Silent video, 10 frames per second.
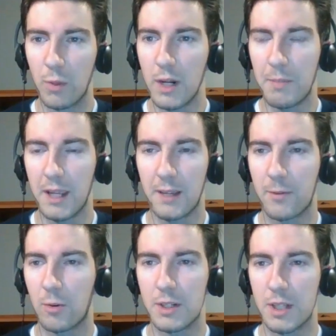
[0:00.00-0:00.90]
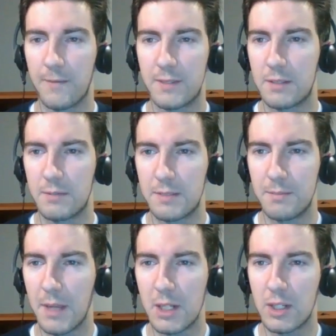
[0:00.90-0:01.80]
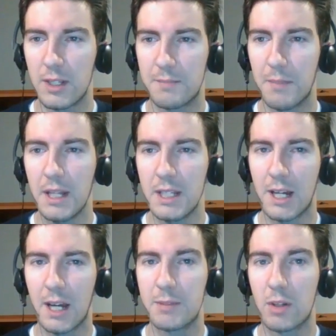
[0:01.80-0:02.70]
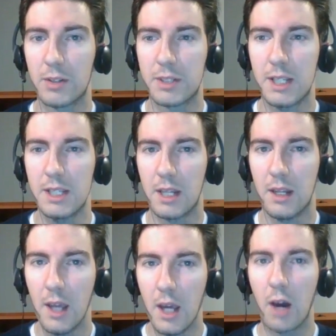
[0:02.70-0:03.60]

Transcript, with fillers: Winnipeg, of course, I've mentioned this many times all season,